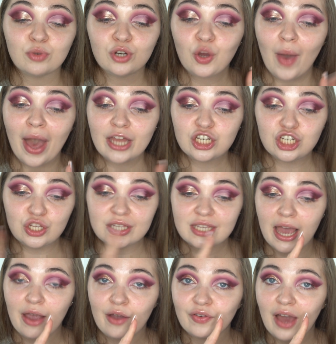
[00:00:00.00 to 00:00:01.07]
I'm going to go ahead and do this
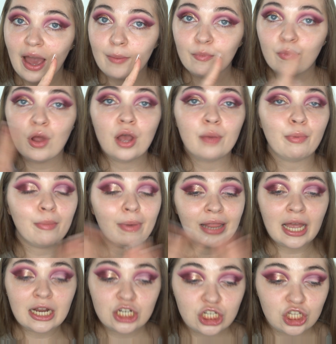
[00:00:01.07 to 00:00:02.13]
eye off camera, put my
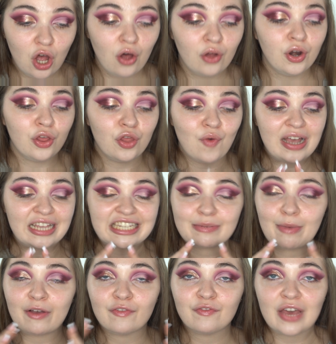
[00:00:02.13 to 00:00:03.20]
lashes on, the rest of
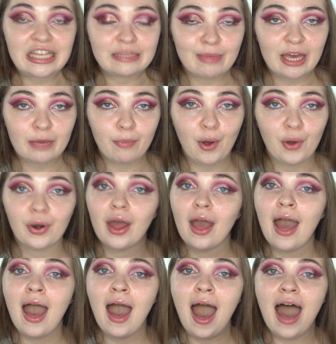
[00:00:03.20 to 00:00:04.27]
my face makeup on,
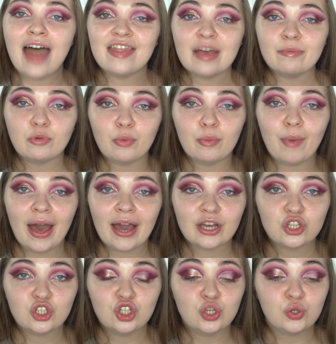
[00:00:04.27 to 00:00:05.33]
and then we'll be back
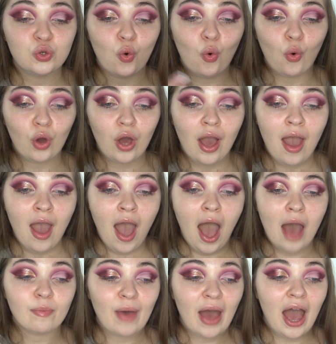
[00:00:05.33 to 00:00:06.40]
to talk
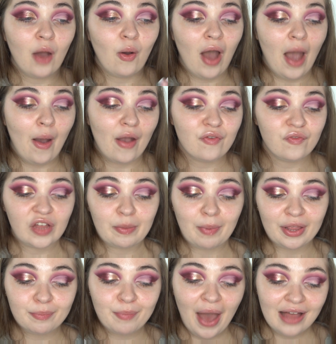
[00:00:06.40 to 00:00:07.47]
about how I feel about
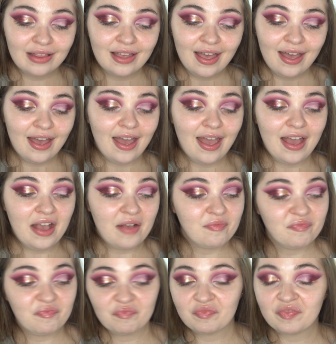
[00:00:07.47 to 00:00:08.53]
the palette
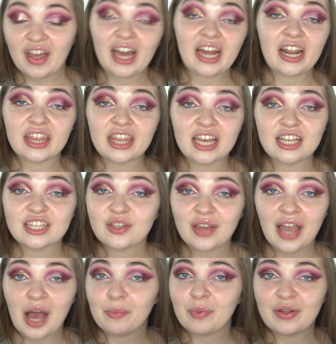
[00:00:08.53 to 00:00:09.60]
and that kind of thing. So
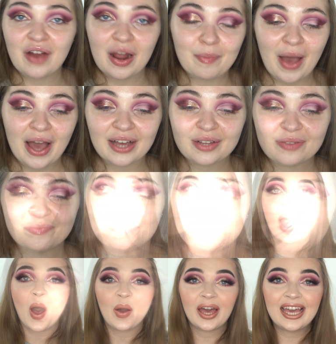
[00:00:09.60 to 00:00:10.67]
yeah, I'll be right back.
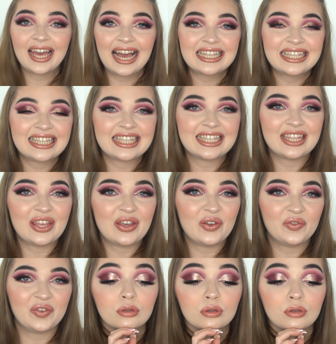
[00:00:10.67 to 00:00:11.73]
Okay guys, this is the
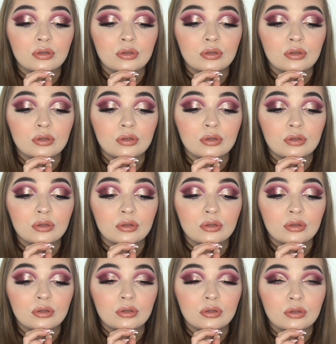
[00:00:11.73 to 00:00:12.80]
finished look.
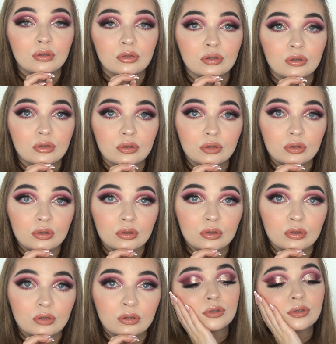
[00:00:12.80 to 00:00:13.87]
What do you guys
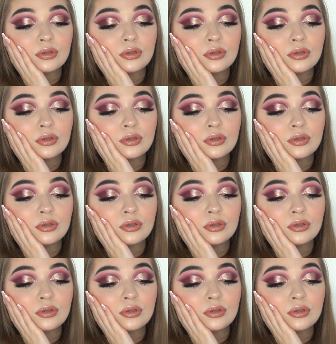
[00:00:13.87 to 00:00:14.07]
think?